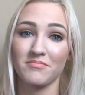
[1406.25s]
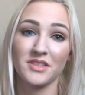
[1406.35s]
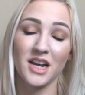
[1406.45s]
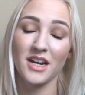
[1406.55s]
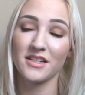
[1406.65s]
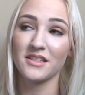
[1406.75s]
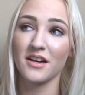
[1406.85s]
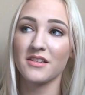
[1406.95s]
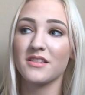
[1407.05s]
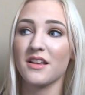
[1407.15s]
It kind of
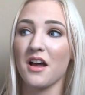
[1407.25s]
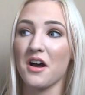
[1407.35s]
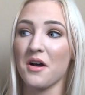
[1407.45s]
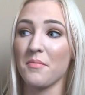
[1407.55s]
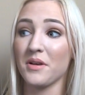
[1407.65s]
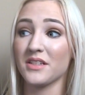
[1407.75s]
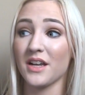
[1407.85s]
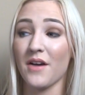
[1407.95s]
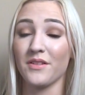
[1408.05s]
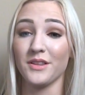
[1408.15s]
sucks because I
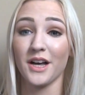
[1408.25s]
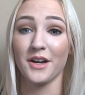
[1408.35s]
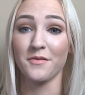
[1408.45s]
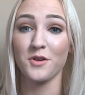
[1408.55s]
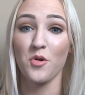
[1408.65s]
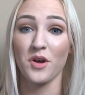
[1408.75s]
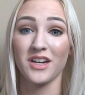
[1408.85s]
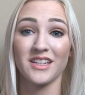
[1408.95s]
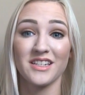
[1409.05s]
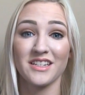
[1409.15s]
have a lot of
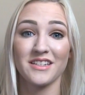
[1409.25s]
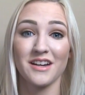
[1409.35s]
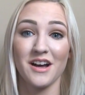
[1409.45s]
coconut